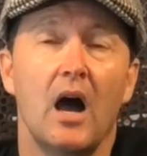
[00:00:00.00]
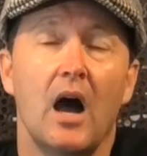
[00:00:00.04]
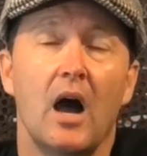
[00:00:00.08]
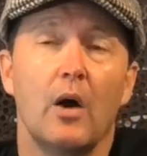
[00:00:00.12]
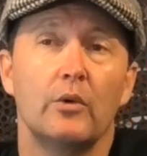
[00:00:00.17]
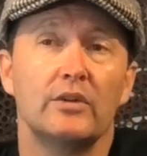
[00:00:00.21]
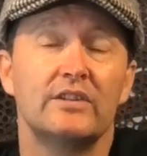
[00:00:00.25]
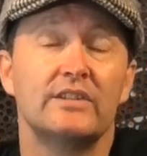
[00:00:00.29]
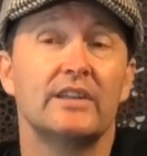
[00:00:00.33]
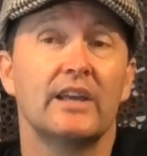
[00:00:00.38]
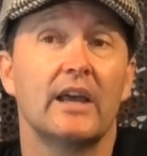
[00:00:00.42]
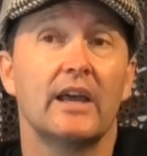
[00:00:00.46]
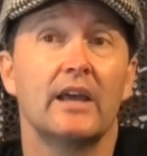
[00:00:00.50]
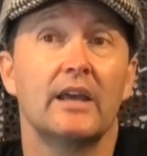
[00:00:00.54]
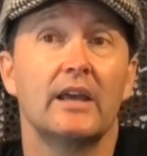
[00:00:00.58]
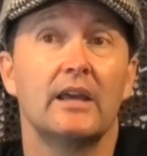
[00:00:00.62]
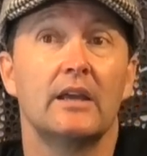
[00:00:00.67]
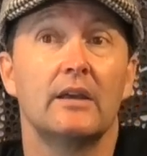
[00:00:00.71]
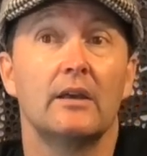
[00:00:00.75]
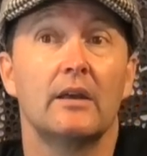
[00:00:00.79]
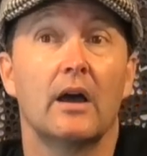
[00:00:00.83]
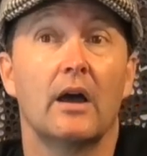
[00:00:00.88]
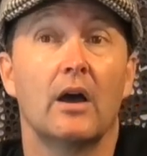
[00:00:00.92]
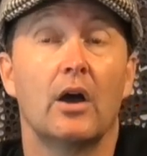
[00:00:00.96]
I would
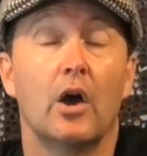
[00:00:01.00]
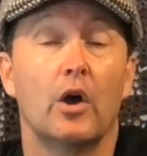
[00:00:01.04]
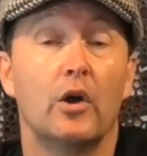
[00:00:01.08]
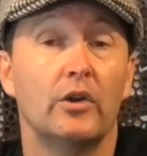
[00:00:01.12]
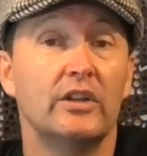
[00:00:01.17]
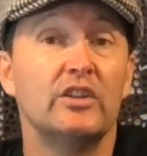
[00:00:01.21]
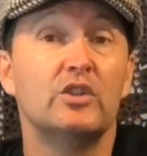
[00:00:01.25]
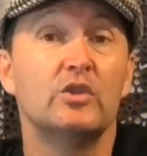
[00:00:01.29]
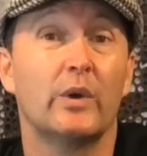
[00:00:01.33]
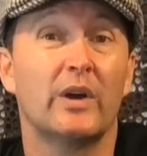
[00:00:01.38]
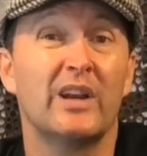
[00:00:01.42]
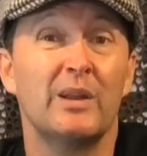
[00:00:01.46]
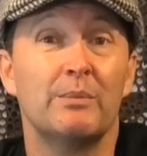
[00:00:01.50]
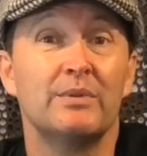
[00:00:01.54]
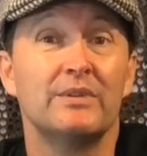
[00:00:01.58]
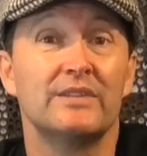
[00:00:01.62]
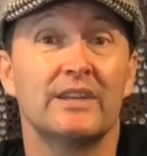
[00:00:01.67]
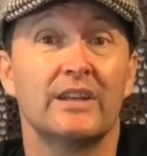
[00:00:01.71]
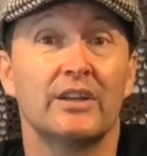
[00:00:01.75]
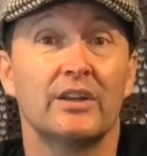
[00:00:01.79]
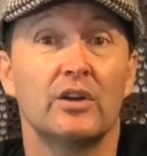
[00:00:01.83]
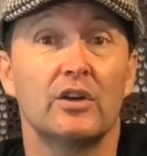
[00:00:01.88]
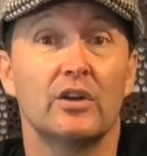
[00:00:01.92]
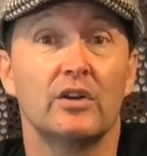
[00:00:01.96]
say only
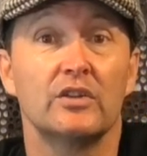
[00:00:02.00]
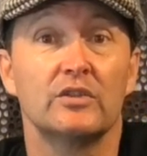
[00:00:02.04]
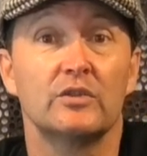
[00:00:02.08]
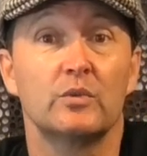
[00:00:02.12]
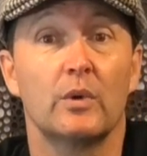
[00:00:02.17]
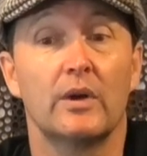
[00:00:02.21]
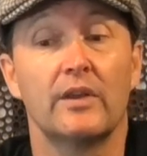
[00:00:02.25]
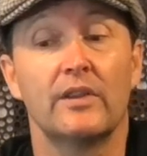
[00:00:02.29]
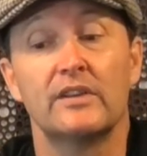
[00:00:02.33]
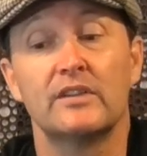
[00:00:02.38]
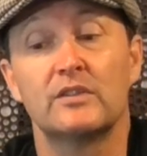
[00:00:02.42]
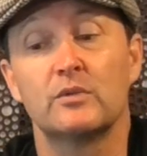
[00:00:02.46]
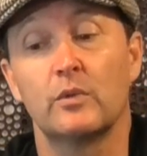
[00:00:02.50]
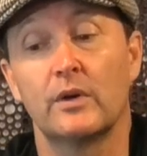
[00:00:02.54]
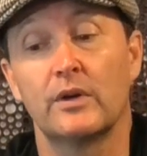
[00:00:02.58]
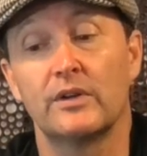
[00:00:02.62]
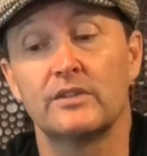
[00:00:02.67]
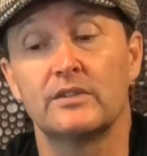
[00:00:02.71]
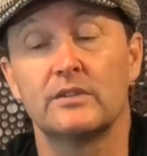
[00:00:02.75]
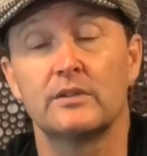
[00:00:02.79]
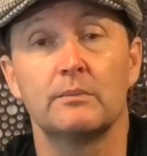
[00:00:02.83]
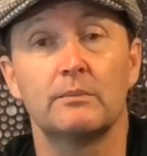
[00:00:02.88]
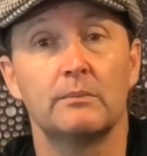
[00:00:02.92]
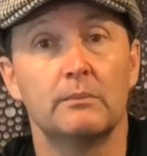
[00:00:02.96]
20% of girls wear this,
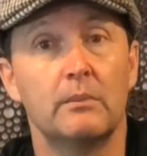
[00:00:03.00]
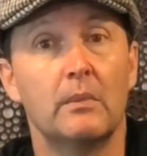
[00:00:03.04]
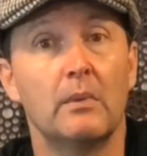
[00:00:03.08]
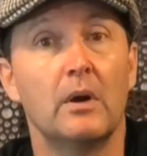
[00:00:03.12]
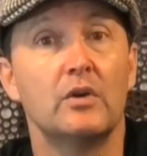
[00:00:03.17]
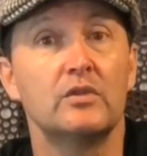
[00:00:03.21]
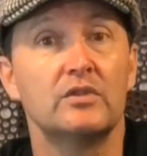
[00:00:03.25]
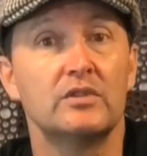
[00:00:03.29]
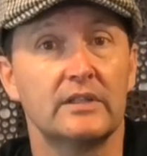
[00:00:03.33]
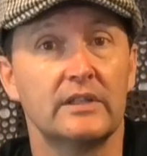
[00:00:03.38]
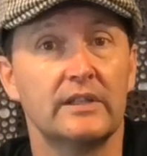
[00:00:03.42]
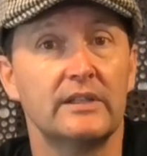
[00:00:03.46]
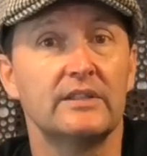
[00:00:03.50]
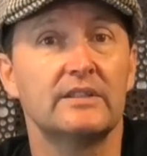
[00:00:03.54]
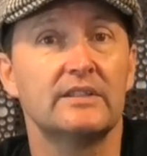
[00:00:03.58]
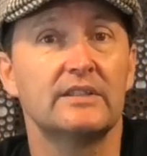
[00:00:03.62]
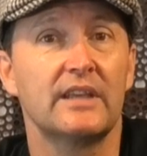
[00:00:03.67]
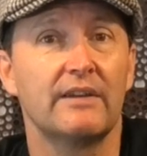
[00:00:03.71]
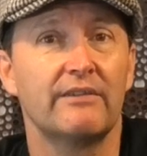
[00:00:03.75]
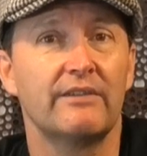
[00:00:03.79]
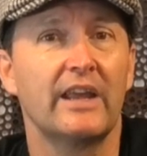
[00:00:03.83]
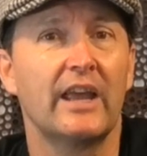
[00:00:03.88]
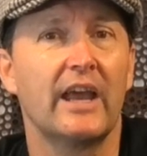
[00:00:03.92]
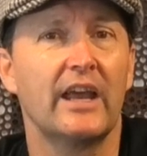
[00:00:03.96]
whereas it's mostly
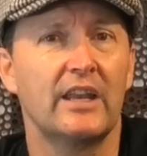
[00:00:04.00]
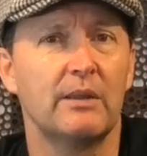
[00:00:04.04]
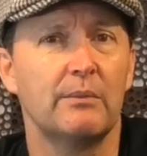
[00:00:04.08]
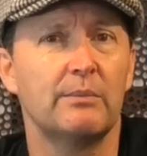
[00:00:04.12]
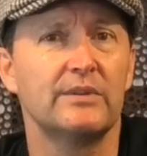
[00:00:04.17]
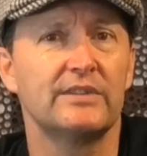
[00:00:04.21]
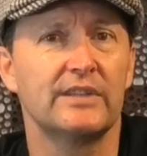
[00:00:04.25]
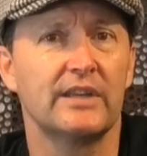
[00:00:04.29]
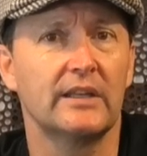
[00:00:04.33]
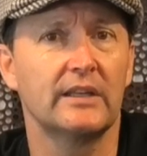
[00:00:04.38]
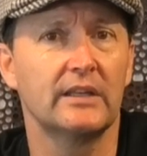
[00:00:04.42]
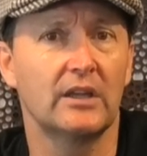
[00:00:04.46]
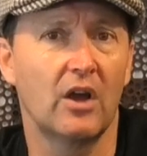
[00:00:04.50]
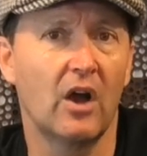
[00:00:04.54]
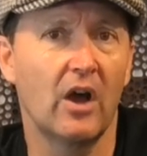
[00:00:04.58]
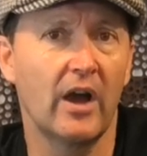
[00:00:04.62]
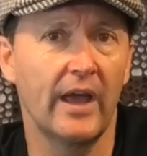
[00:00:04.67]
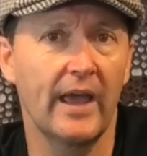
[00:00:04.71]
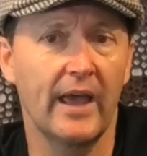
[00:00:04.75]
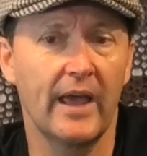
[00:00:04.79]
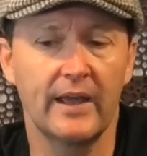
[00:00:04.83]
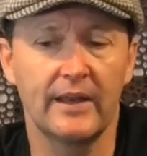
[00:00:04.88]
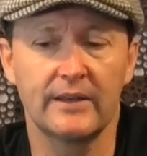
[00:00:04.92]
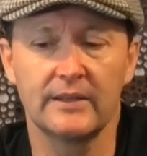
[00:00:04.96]
70-80%
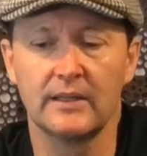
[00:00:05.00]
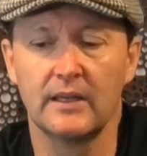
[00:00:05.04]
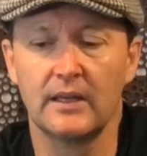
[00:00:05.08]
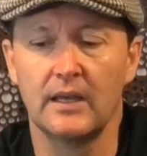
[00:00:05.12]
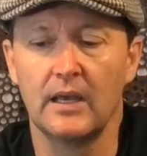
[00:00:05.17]
guy hat.